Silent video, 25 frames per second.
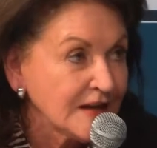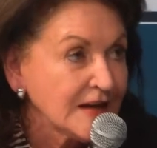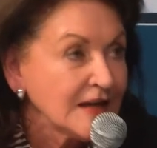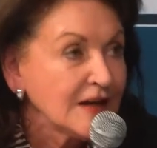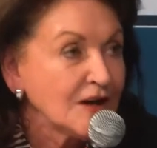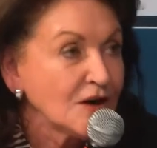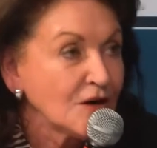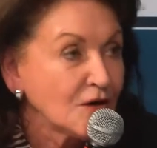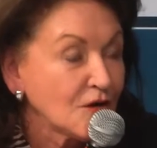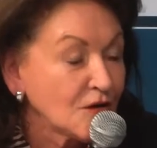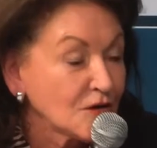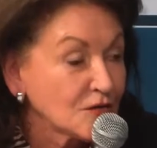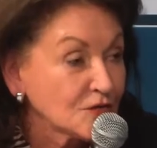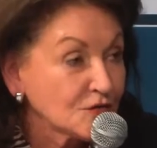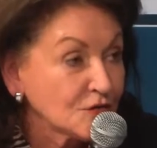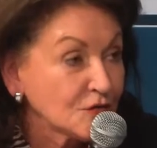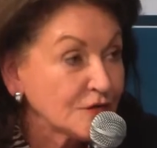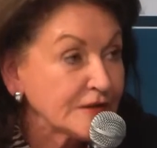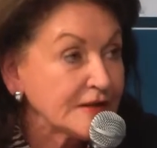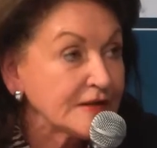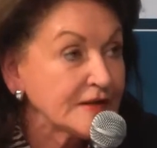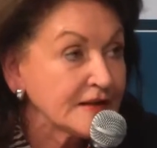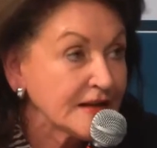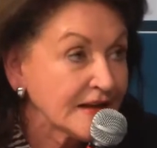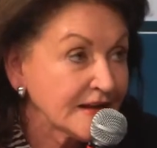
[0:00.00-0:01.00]
also
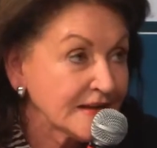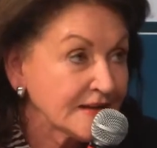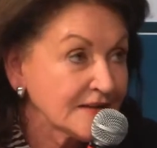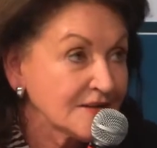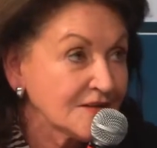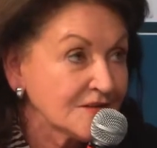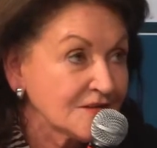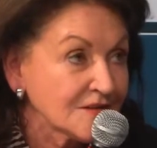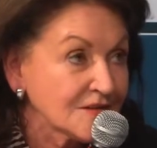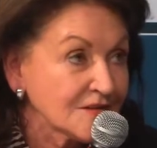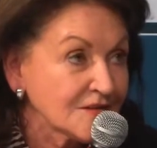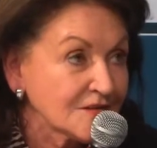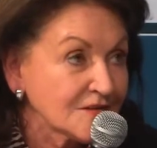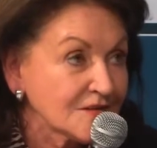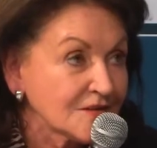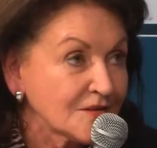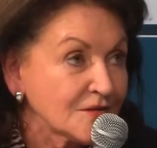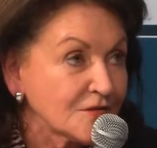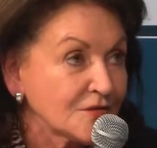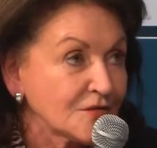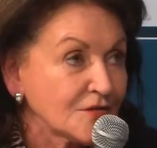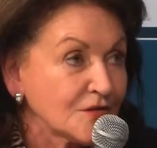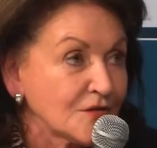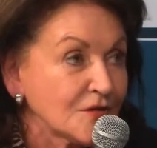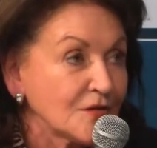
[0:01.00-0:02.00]
enhances
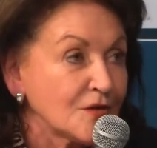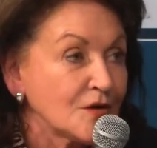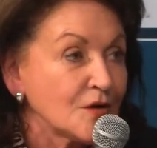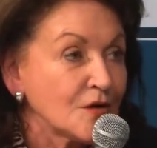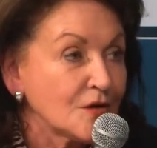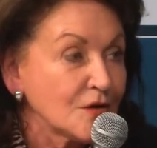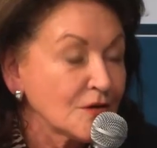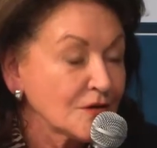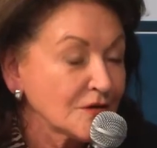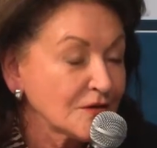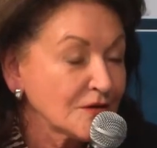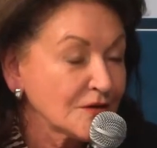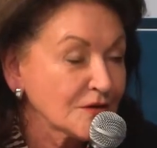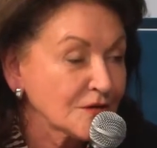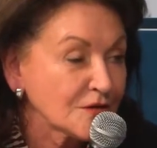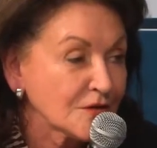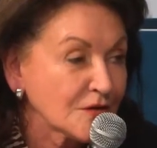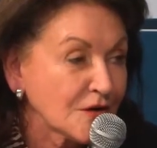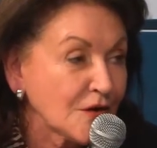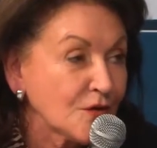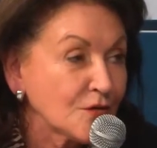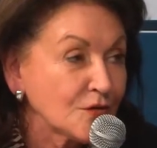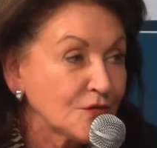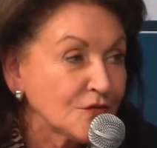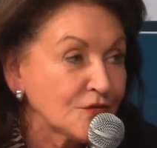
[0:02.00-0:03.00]
the
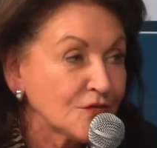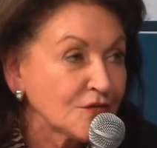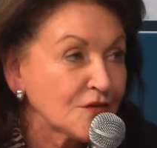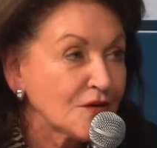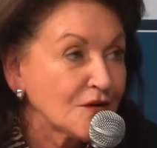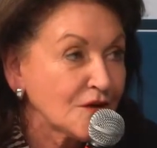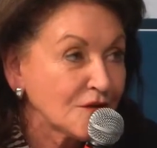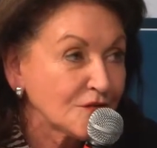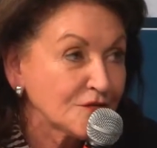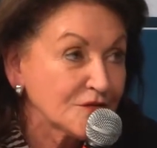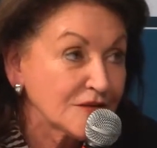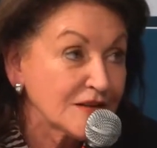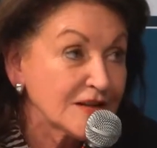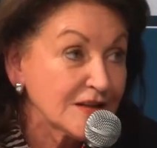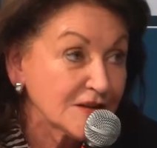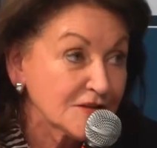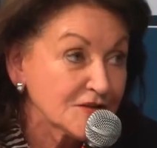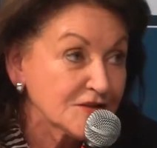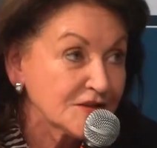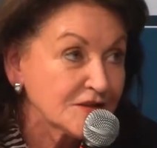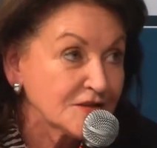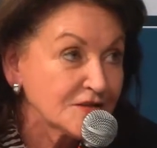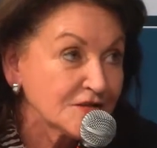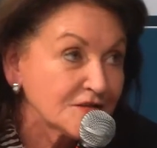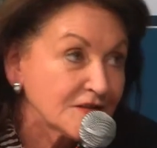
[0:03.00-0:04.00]
growth of the
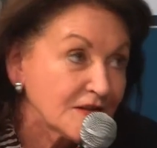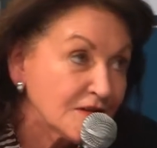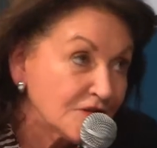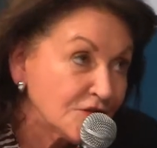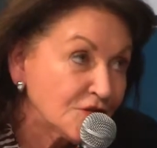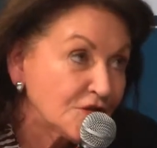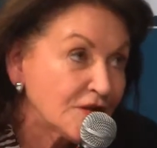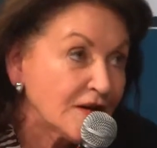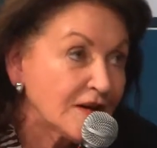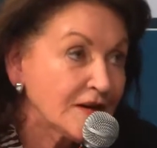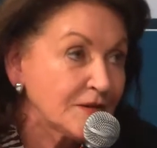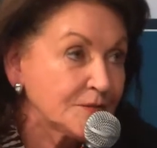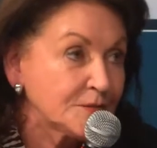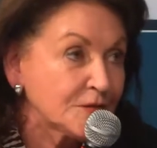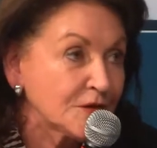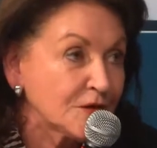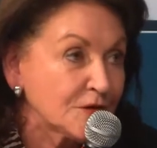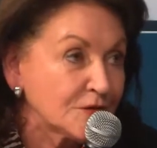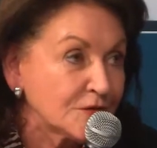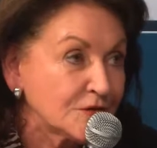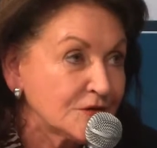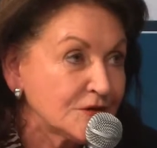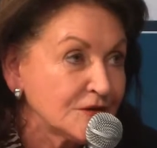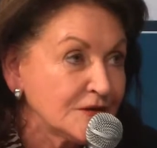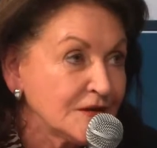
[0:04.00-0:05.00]
lashes and the
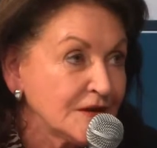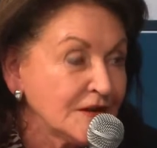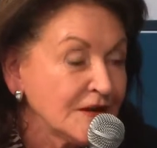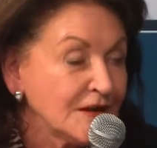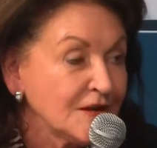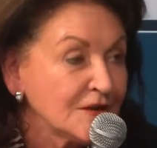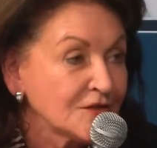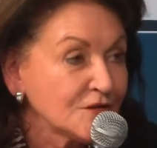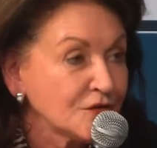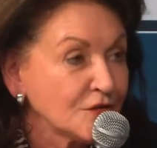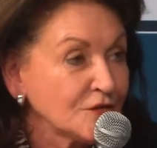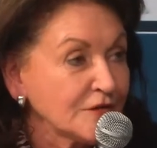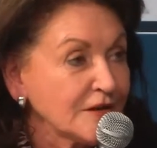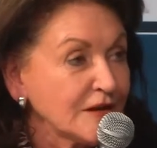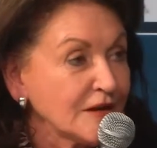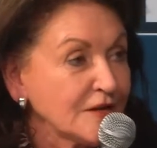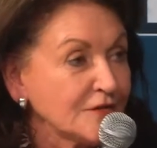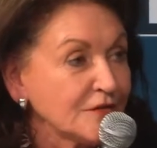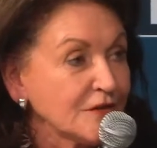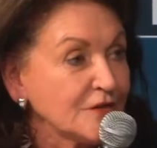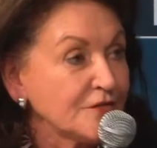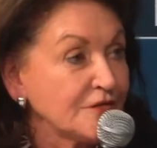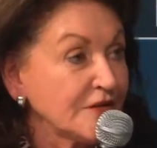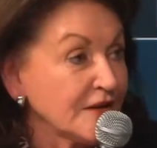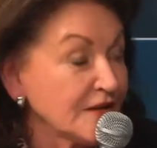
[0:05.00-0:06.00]
eyebrow. So we have
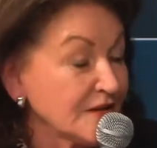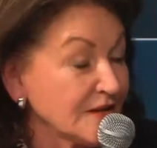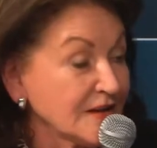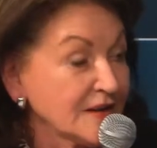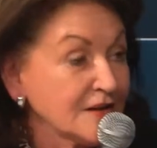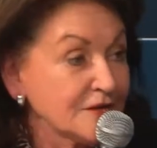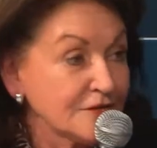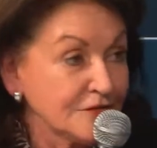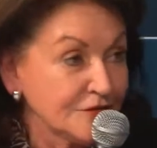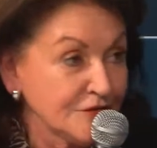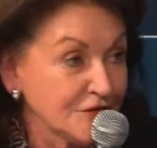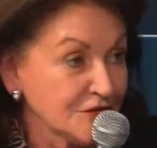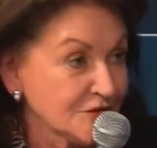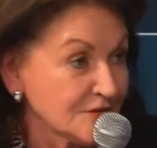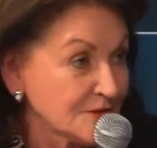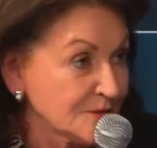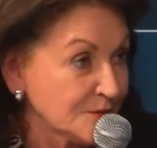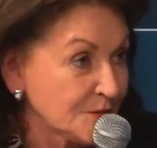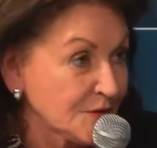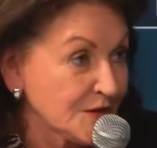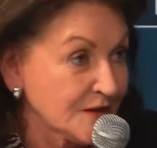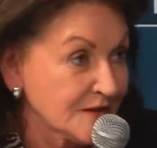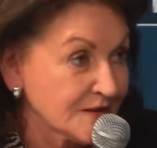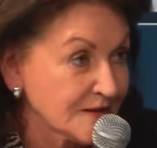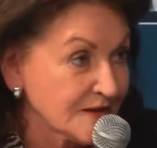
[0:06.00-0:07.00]
a very efficient
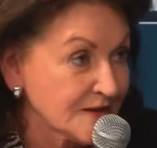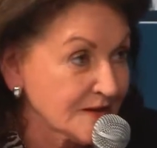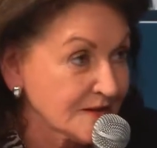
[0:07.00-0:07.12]
product.